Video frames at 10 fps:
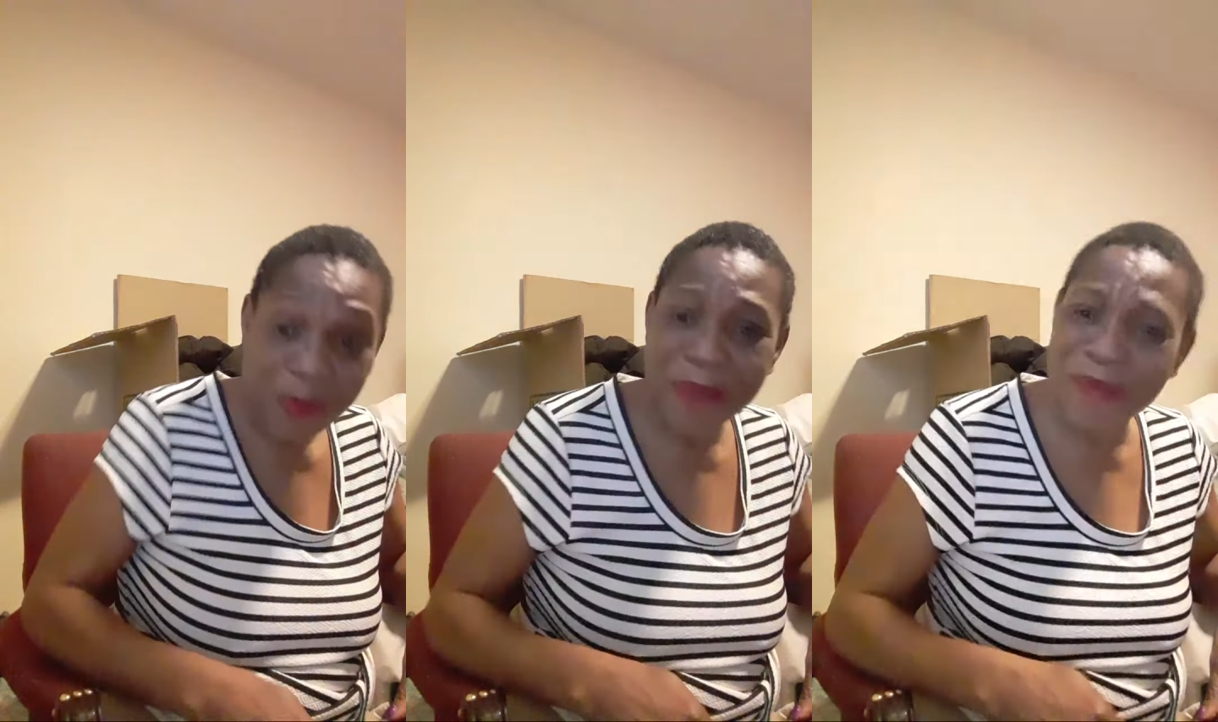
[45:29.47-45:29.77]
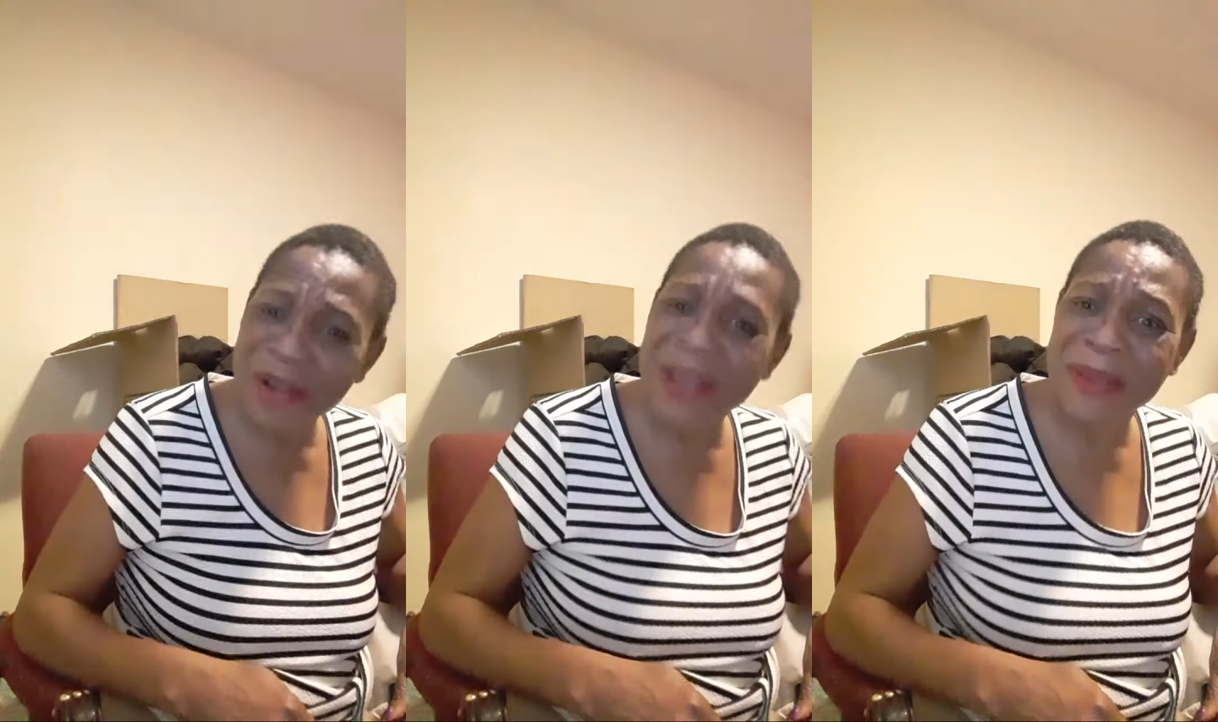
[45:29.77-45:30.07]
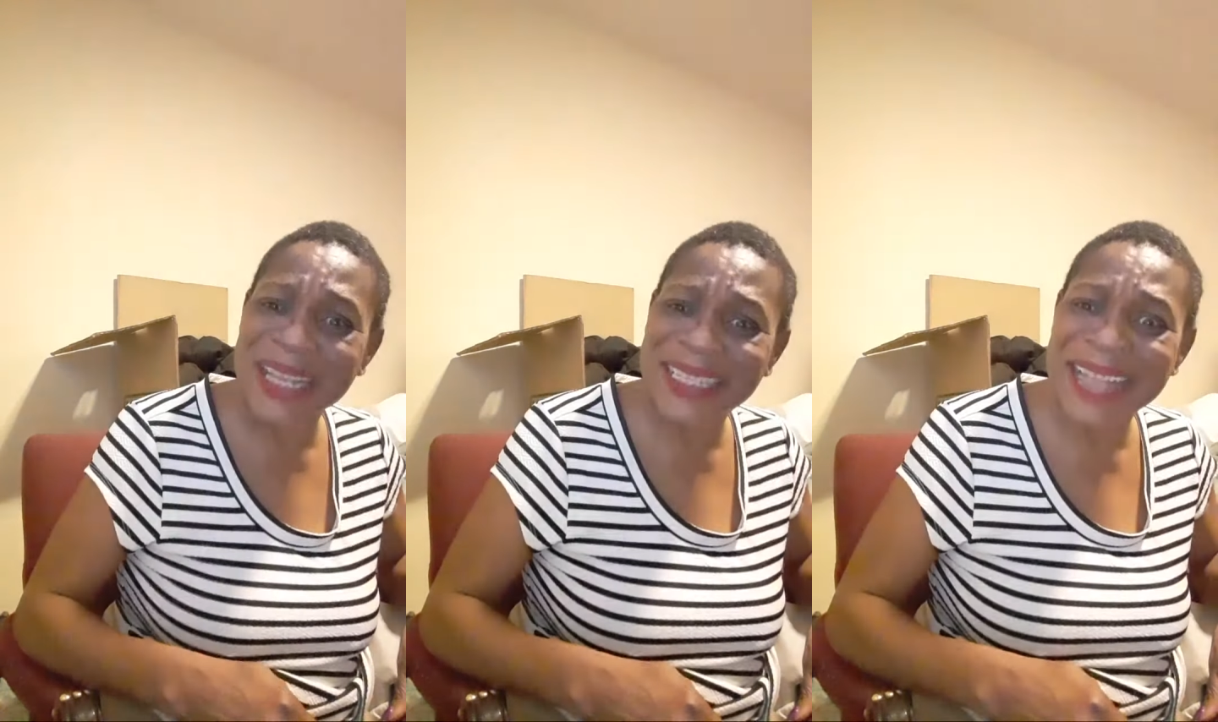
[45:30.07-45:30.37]
But
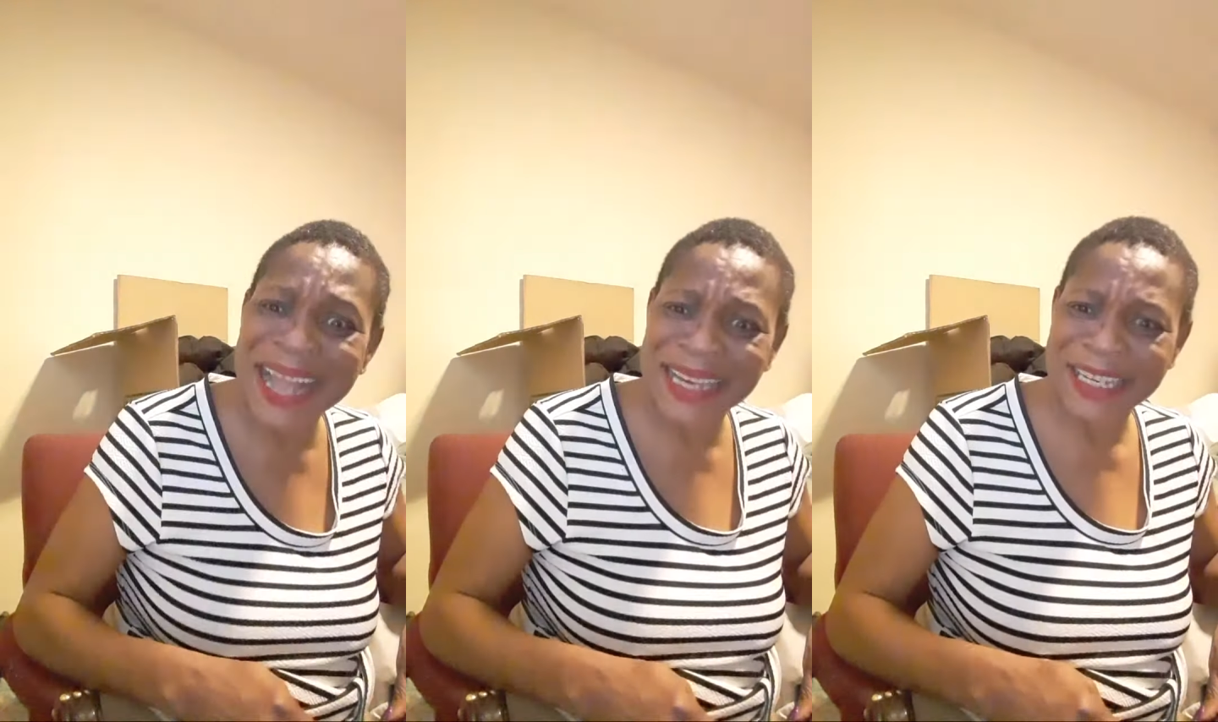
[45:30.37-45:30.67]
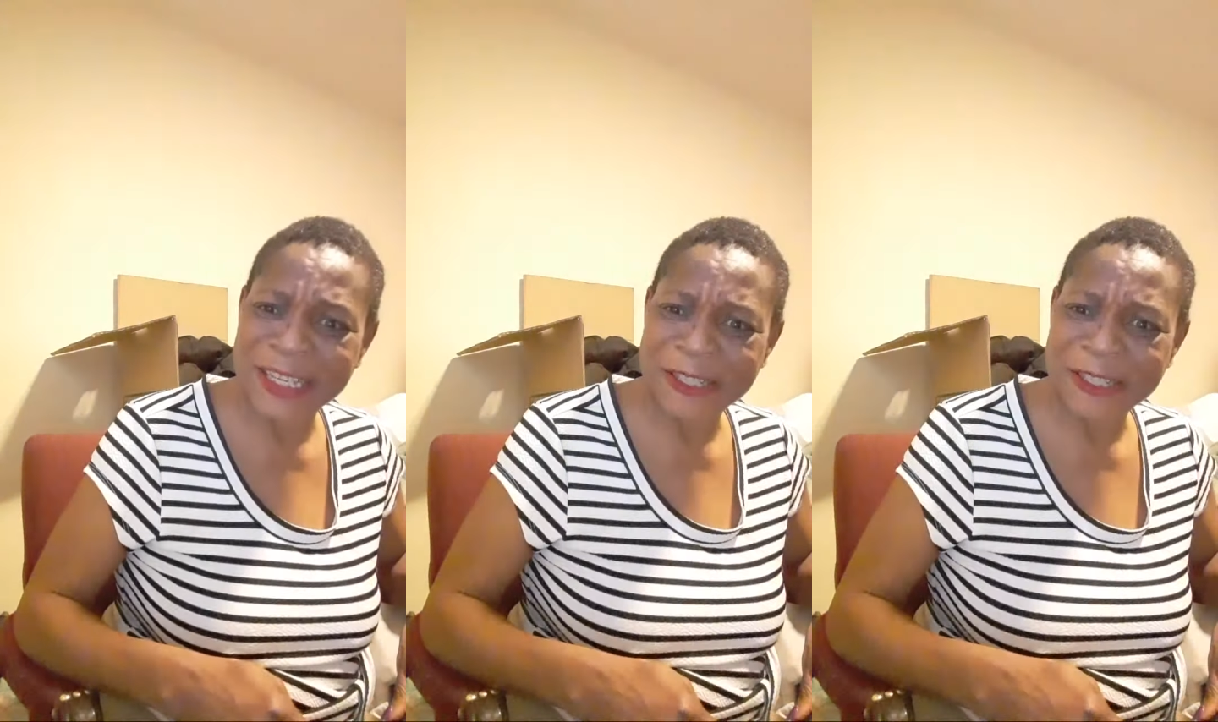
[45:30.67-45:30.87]
it's sad.